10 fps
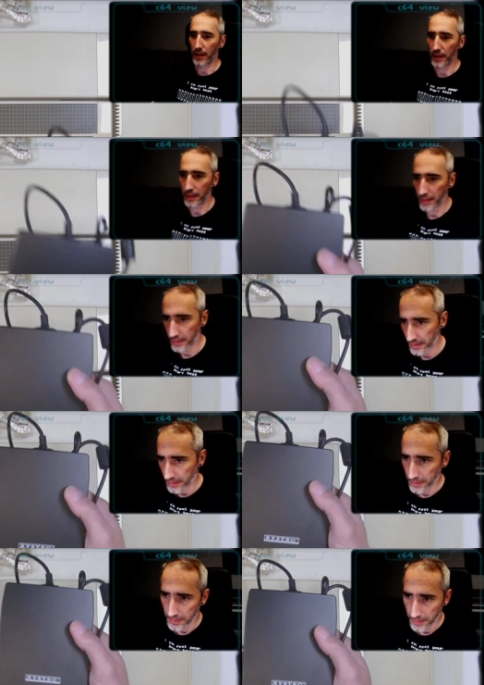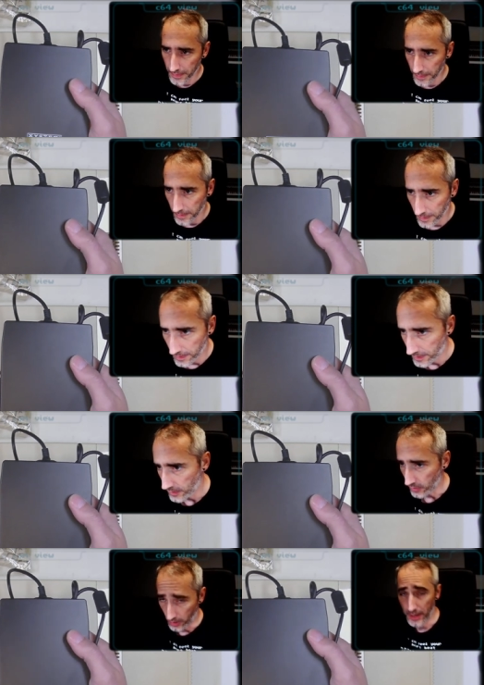a
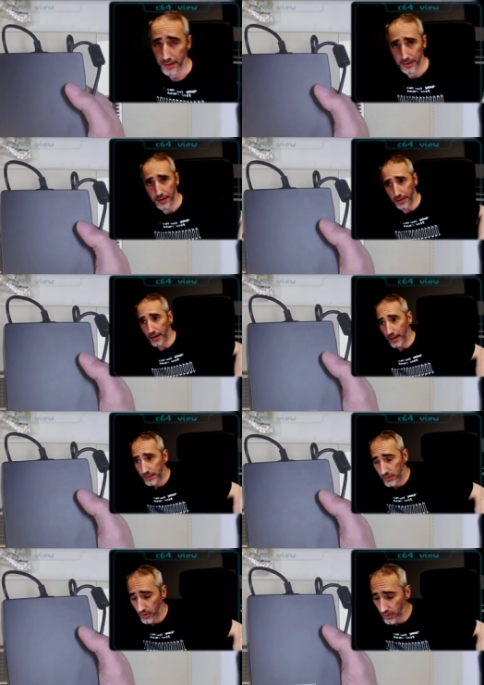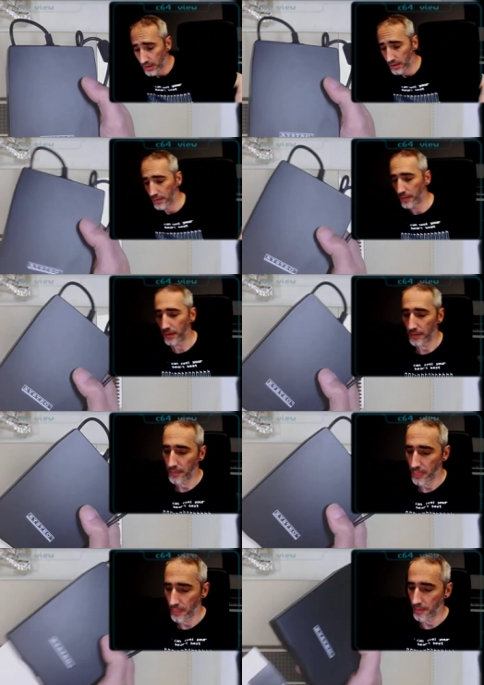or an, an external
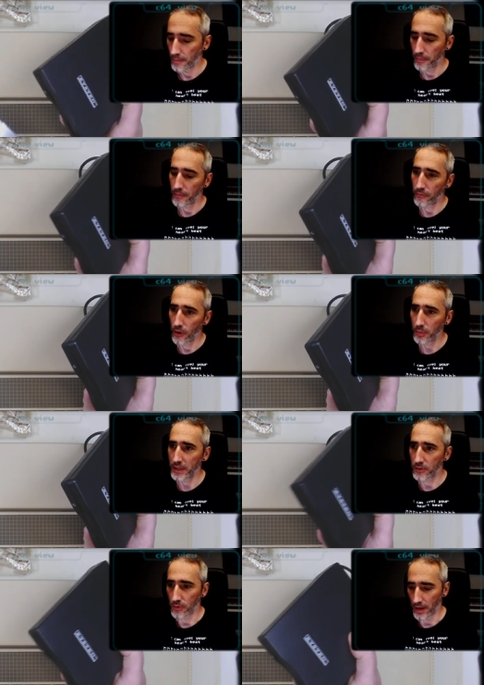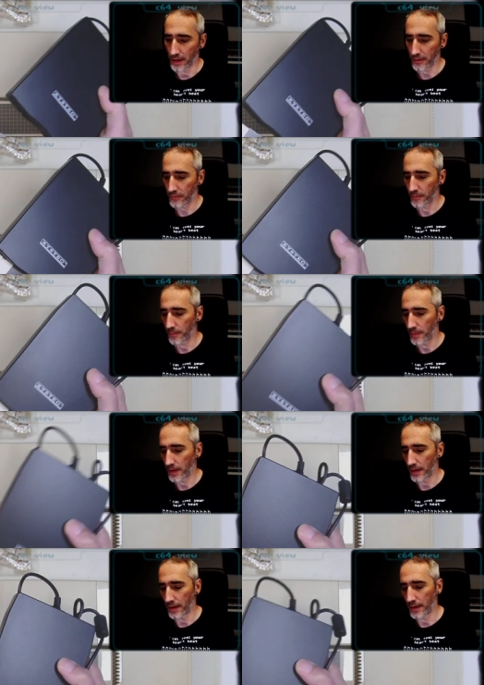floppy drive
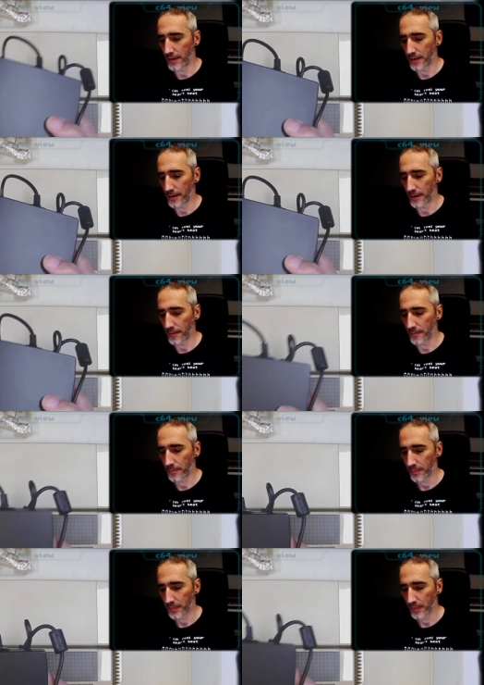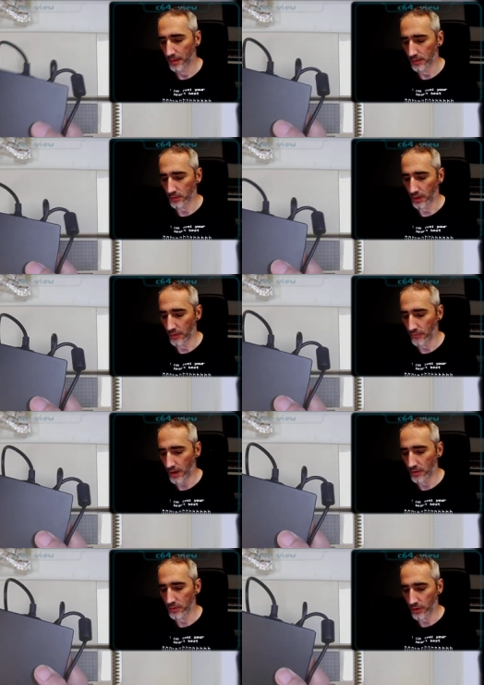and uh, so I
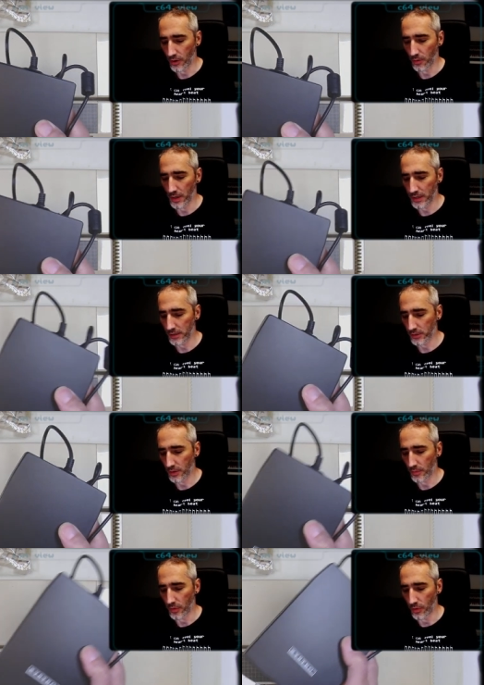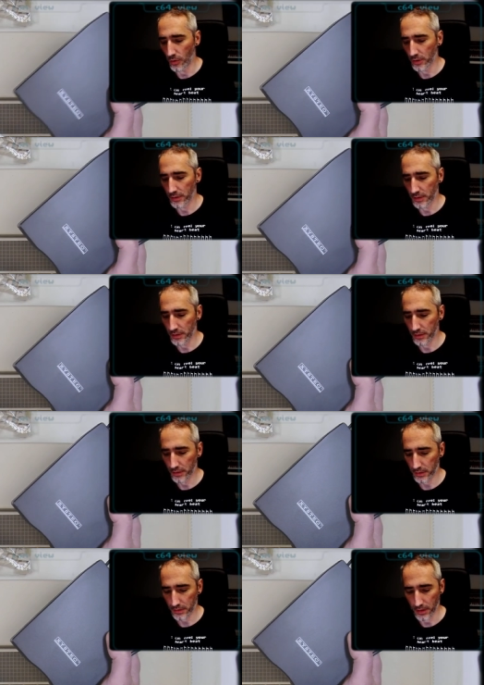found already some older
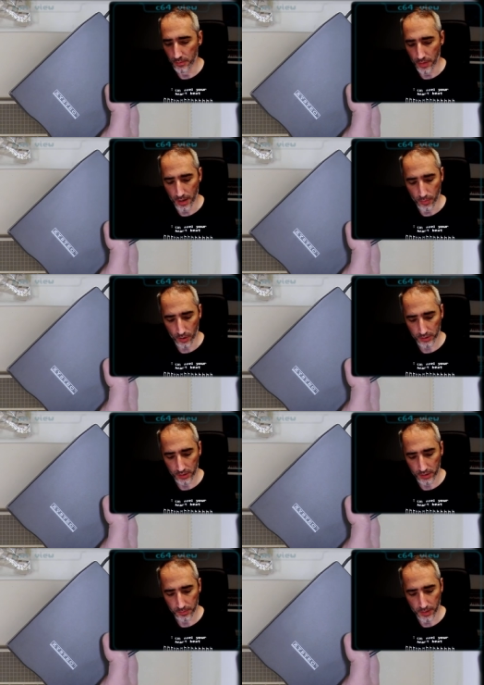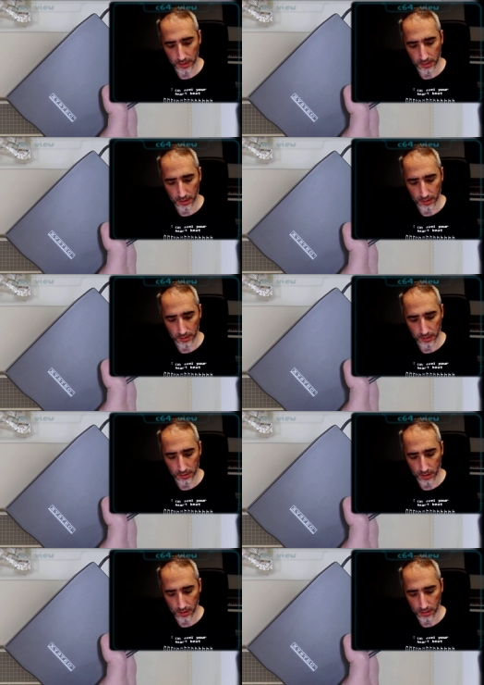disks in my boxes but uh,
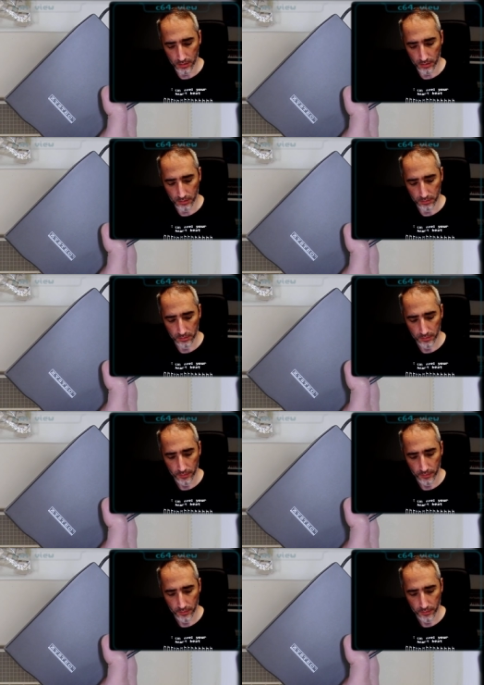these are